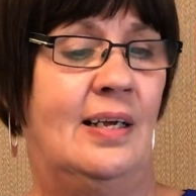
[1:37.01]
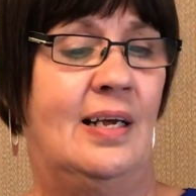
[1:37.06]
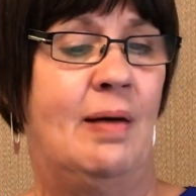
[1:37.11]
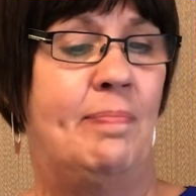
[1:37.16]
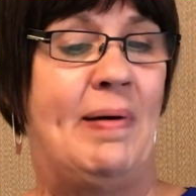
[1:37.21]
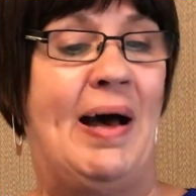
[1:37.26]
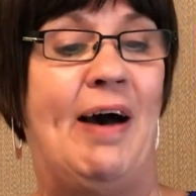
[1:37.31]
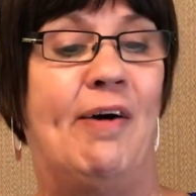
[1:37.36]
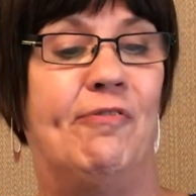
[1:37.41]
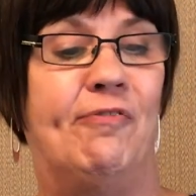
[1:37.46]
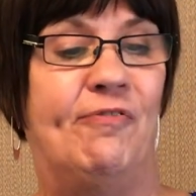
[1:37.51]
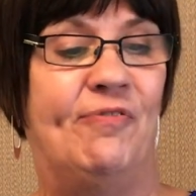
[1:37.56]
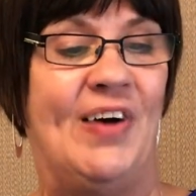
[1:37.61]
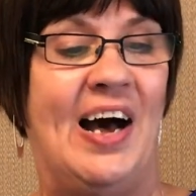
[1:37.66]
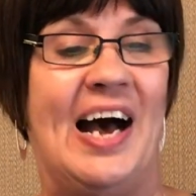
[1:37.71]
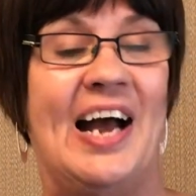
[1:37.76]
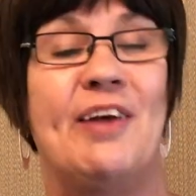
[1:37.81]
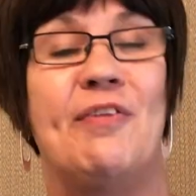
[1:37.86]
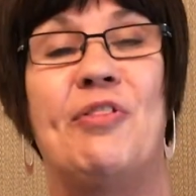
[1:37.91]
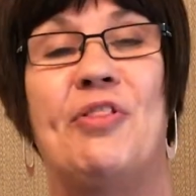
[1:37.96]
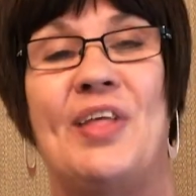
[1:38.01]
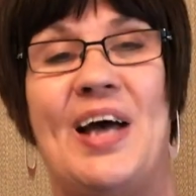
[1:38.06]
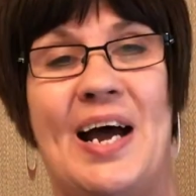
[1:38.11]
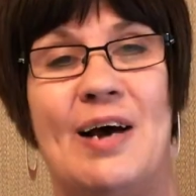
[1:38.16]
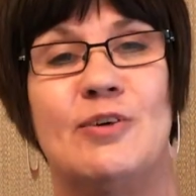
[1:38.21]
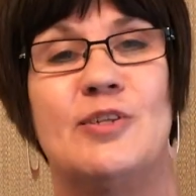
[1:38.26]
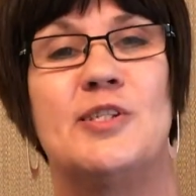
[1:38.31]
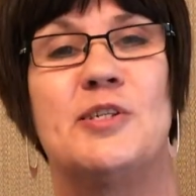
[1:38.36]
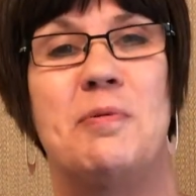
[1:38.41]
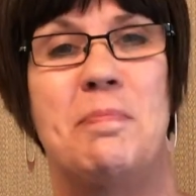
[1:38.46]
About
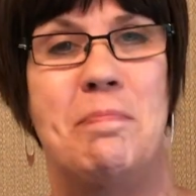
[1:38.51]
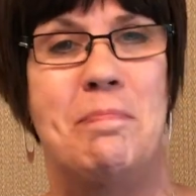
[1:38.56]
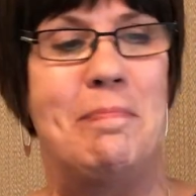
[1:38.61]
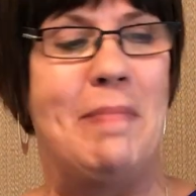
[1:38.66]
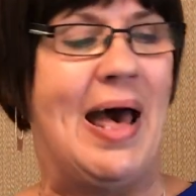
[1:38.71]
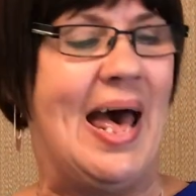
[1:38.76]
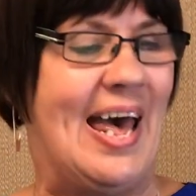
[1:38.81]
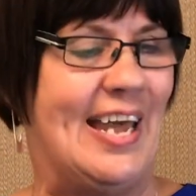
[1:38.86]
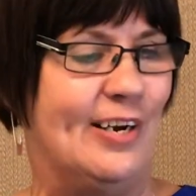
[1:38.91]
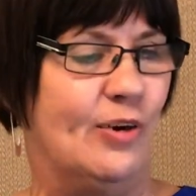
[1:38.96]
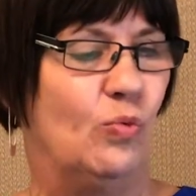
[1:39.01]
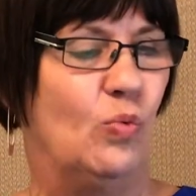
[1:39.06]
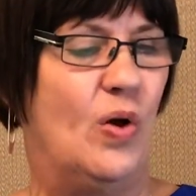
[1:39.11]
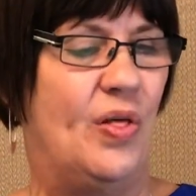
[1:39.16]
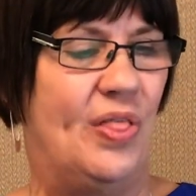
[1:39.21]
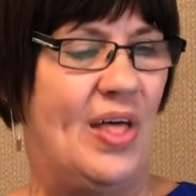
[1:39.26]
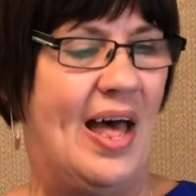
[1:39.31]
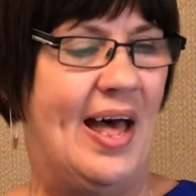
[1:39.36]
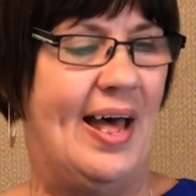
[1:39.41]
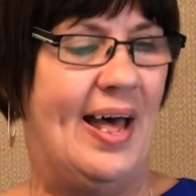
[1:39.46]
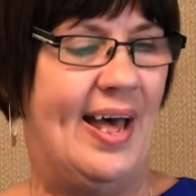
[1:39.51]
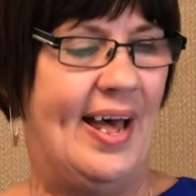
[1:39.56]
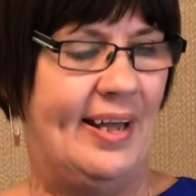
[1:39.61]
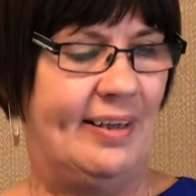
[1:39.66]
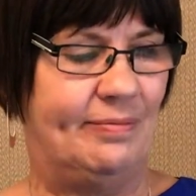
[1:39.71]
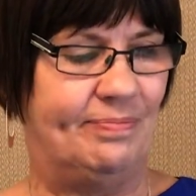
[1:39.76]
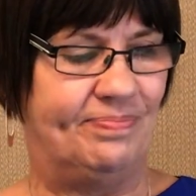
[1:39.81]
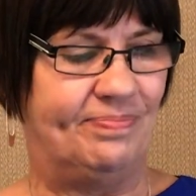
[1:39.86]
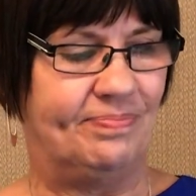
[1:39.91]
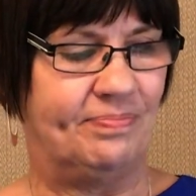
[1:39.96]
5,000 men were there.